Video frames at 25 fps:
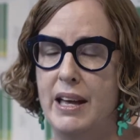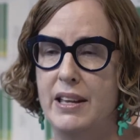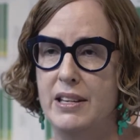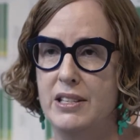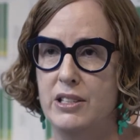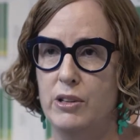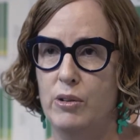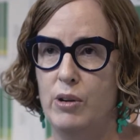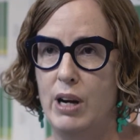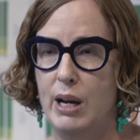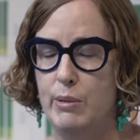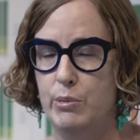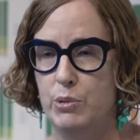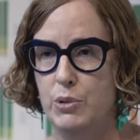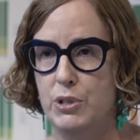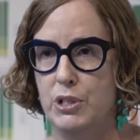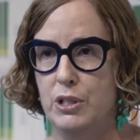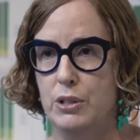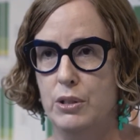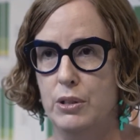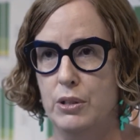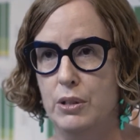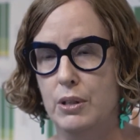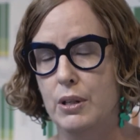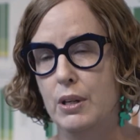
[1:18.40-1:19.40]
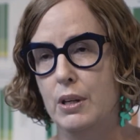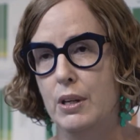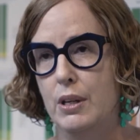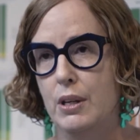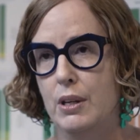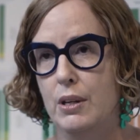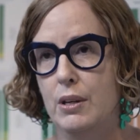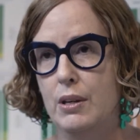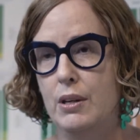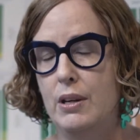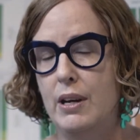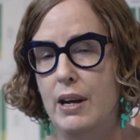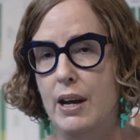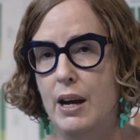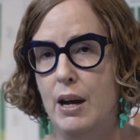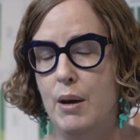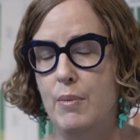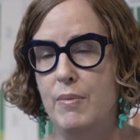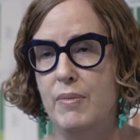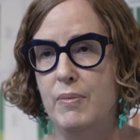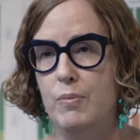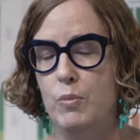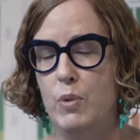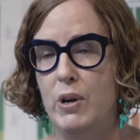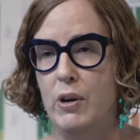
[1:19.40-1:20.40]
and are able to
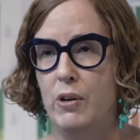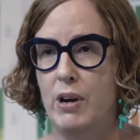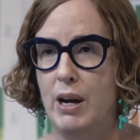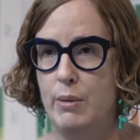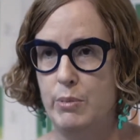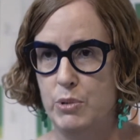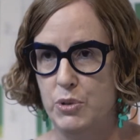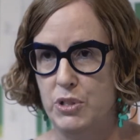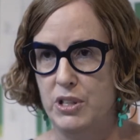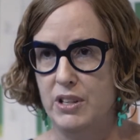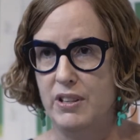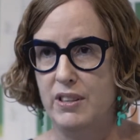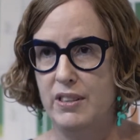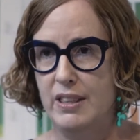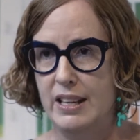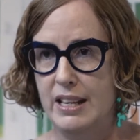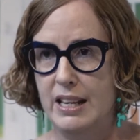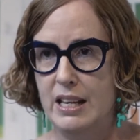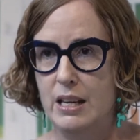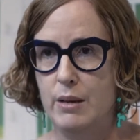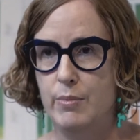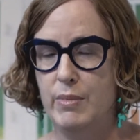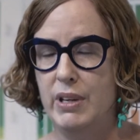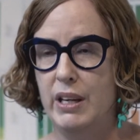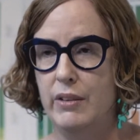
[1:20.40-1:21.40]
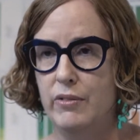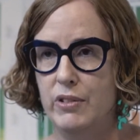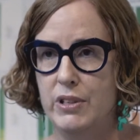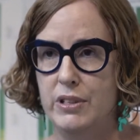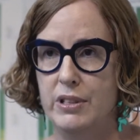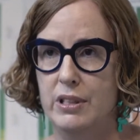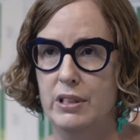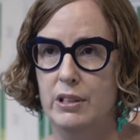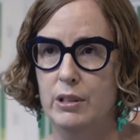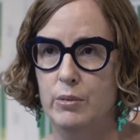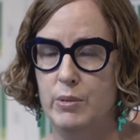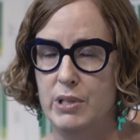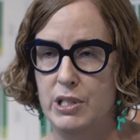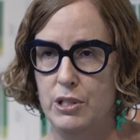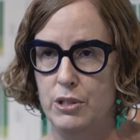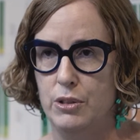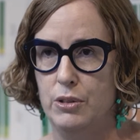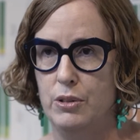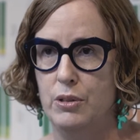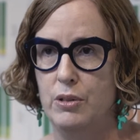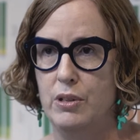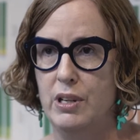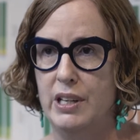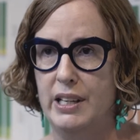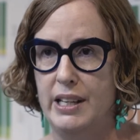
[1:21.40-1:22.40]
um, we're able to theme everything that we
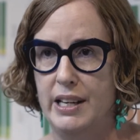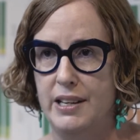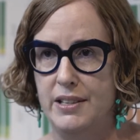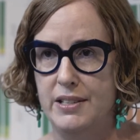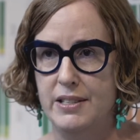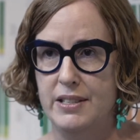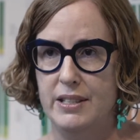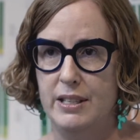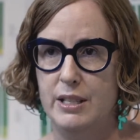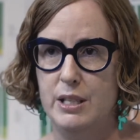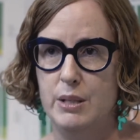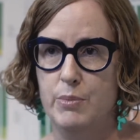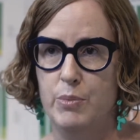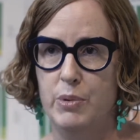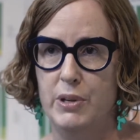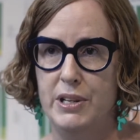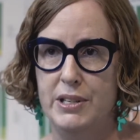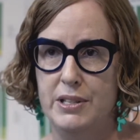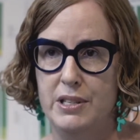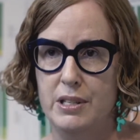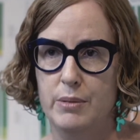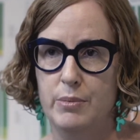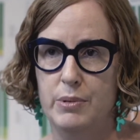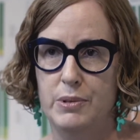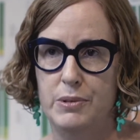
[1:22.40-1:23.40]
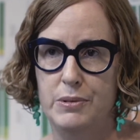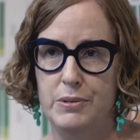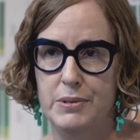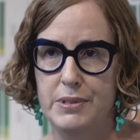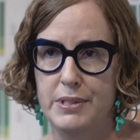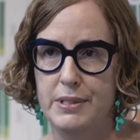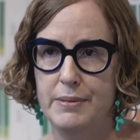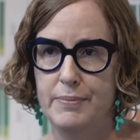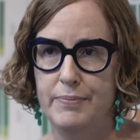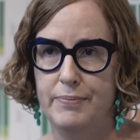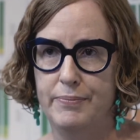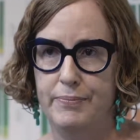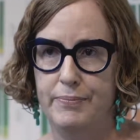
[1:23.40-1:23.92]
do against these principles.